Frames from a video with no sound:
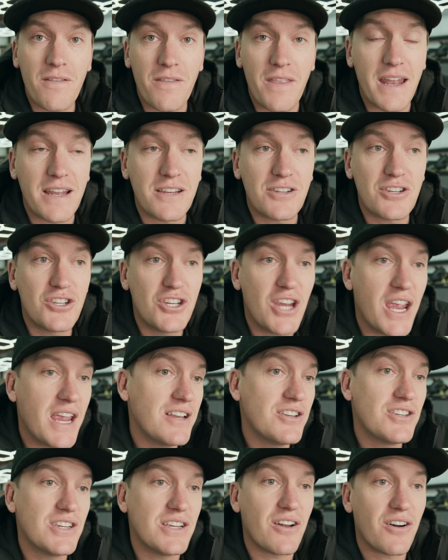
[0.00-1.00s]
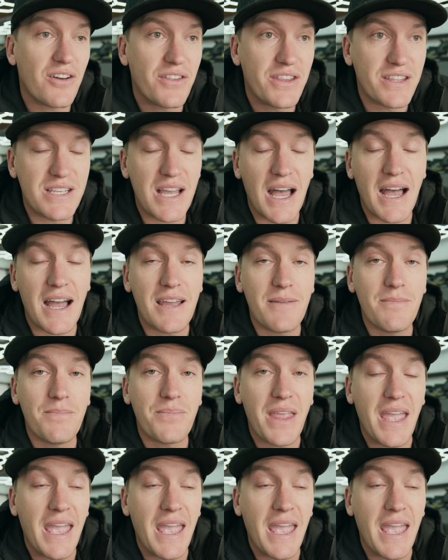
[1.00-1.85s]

that is changing all the time,